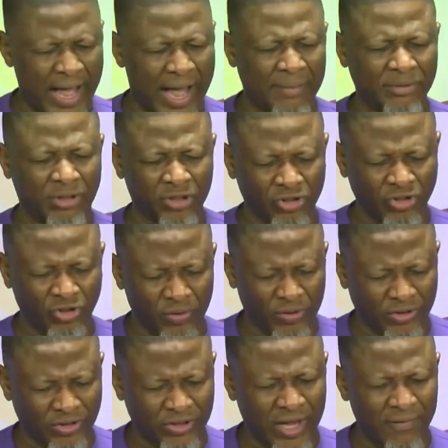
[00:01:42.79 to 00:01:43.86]
I'm just your
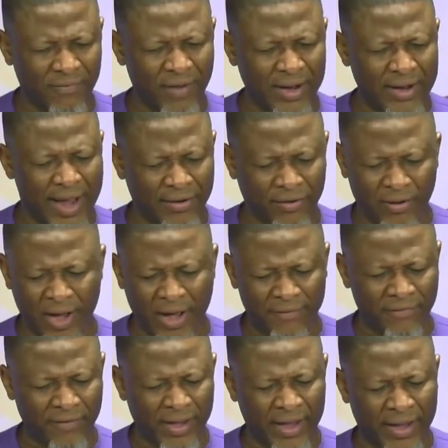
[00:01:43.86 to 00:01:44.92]
servant. I don't have
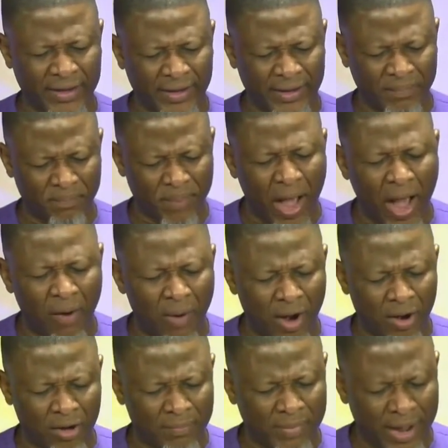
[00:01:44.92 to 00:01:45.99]
any power
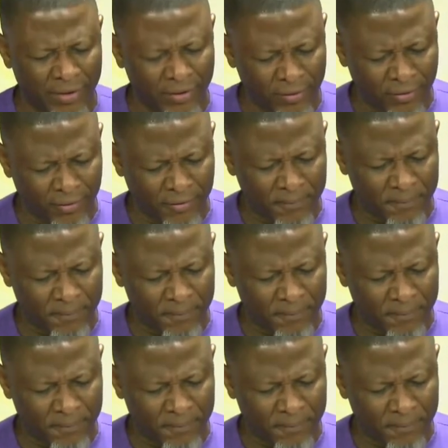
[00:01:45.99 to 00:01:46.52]
of my own.